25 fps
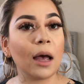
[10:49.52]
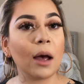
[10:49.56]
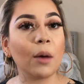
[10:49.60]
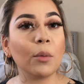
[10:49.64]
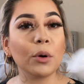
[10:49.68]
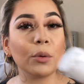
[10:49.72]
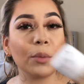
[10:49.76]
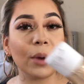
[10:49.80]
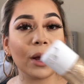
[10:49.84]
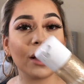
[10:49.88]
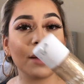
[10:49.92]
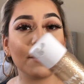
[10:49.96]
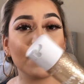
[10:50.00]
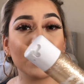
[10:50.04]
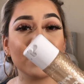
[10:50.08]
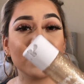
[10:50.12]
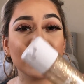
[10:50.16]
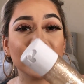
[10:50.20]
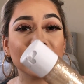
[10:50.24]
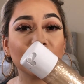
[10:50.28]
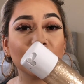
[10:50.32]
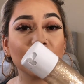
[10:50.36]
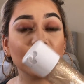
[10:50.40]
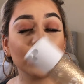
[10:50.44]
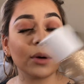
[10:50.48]
I would recommend
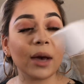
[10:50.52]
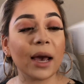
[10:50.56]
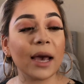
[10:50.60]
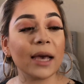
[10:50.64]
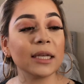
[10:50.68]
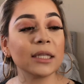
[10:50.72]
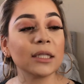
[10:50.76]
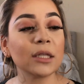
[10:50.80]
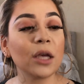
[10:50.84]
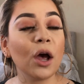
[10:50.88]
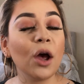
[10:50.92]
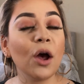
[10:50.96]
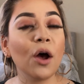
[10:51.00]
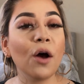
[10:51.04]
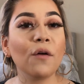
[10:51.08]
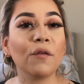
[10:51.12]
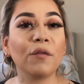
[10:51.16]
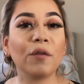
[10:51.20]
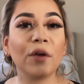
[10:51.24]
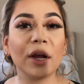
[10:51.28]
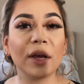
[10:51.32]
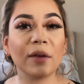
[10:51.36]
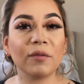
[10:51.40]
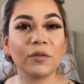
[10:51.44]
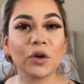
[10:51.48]
this one, you guys,
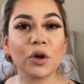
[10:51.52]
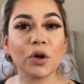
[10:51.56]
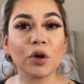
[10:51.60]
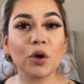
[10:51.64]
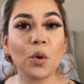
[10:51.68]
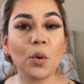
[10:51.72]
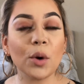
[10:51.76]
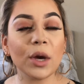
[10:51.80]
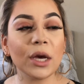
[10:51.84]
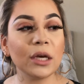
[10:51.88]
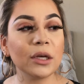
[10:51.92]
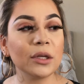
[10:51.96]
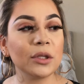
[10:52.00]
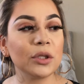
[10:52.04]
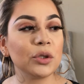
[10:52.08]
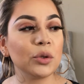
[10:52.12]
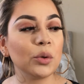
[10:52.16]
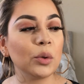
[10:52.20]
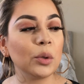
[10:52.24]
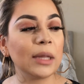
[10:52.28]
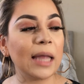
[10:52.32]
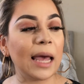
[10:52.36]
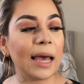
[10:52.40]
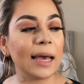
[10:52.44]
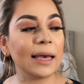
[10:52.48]
for if you're going
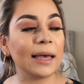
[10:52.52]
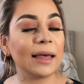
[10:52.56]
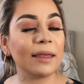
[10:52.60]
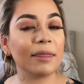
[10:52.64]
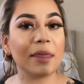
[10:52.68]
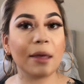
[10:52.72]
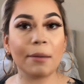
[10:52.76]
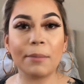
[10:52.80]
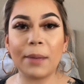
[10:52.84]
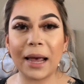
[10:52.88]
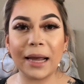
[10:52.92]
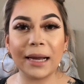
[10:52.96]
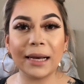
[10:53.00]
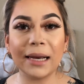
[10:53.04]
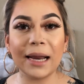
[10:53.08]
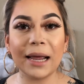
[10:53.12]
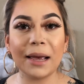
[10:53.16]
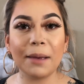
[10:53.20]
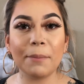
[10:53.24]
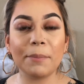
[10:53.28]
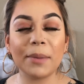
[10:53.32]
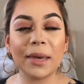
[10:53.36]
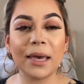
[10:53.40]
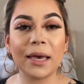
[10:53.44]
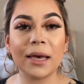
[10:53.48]
to like the
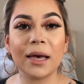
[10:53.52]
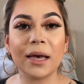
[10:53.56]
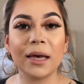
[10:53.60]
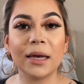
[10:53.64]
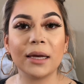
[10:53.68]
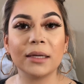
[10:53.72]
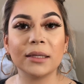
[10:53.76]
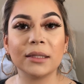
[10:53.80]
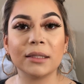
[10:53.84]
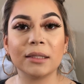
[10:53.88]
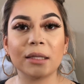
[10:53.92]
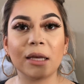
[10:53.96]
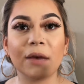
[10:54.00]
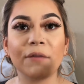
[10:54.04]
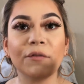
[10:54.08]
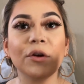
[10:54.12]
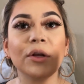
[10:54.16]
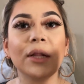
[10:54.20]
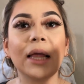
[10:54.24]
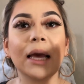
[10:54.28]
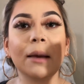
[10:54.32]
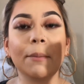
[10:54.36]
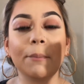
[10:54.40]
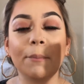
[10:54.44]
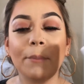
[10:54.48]
baile, because if you're
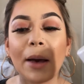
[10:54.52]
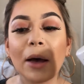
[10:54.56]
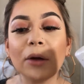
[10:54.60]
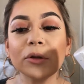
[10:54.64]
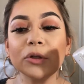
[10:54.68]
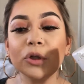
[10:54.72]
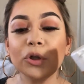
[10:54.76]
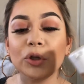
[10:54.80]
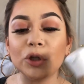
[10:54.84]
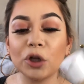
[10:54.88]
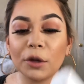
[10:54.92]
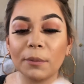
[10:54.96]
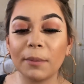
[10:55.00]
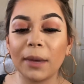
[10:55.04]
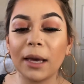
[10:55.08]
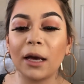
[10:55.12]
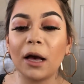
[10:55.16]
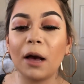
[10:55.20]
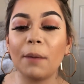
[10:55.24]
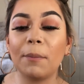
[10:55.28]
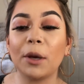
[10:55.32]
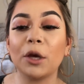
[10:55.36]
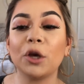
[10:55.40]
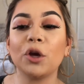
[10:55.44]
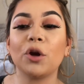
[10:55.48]
like about to do your
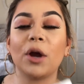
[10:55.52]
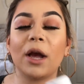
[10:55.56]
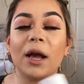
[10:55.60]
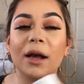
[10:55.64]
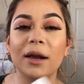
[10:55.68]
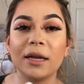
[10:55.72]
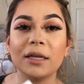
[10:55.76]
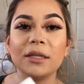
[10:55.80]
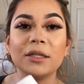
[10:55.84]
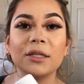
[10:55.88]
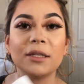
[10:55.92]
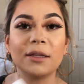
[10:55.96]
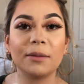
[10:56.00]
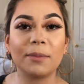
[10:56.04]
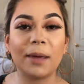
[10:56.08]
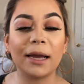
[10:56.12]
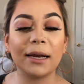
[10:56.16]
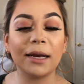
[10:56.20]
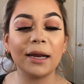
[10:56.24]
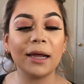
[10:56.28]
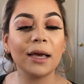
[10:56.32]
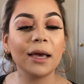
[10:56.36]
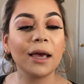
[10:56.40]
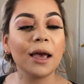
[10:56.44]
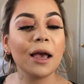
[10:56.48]
makeup and you're heading to the
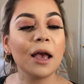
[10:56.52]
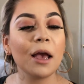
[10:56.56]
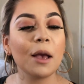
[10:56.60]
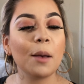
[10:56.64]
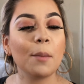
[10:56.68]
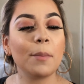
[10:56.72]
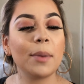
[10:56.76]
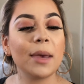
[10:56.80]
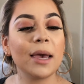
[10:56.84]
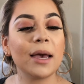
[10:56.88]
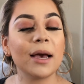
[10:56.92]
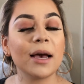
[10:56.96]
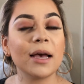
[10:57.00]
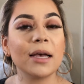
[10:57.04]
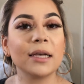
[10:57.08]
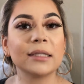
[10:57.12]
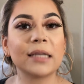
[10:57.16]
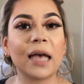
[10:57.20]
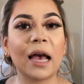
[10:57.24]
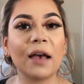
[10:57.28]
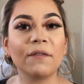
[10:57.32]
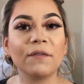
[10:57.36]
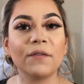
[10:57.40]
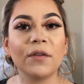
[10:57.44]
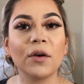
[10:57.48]
baile, because
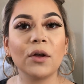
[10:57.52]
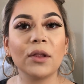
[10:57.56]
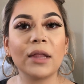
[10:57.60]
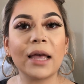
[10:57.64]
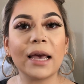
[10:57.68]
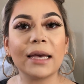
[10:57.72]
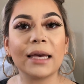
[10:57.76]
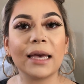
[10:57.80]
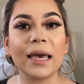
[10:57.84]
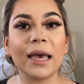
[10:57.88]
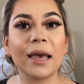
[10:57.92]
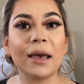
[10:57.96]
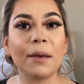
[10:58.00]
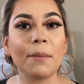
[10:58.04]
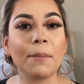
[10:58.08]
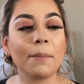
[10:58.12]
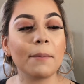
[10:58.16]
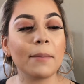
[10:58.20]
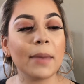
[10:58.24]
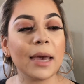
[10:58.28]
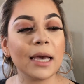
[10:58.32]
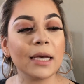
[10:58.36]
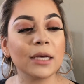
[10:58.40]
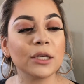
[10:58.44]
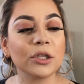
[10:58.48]
I feel like it
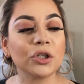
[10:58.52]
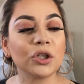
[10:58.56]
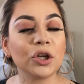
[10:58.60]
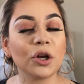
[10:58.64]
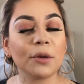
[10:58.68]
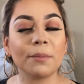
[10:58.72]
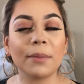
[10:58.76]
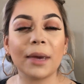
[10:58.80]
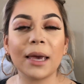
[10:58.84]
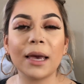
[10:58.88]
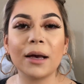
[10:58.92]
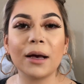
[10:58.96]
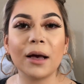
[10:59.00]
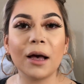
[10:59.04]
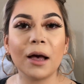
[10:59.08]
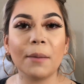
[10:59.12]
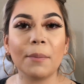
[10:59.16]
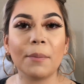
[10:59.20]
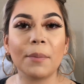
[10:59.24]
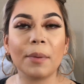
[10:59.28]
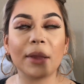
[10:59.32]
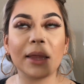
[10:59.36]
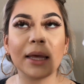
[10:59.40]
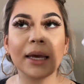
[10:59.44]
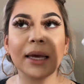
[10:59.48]
makes your
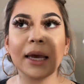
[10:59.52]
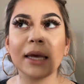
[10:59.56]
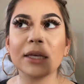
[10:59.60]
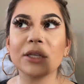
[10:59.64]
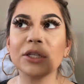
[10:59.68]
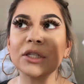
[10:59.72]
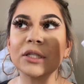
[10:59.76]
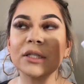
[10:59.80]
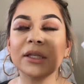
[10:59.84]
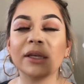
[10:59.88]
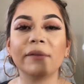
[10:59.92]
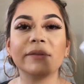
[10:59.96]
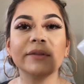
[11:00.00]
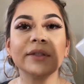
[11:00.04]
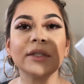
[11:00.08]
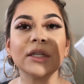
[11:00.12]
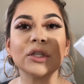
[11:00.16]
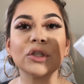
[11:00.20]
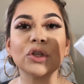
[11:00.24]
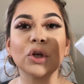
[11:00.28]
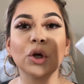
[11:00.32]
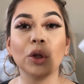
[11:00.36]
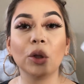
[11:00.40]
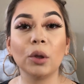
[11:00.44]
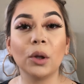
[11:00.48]
makeup, like it just gives this
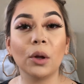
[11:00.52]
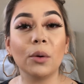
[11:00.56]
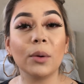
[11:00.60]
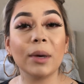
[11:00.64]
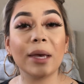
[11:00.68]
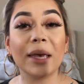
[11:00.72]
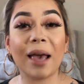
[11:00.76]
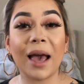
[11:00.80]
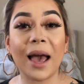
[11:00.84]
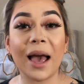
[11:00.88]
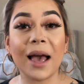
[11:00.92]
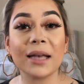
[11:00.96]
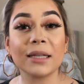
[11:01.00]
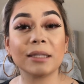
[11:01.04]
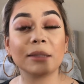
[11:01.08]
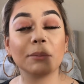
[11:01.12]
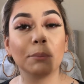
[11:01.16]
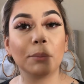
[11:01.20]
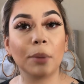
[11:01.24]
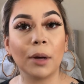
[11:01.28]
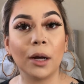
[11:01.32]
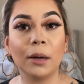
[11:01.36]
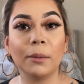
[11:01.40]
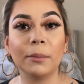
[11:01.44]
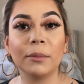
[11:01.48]
glowy ass
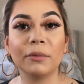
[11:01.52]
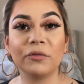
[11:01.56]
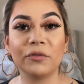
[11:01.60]
bomb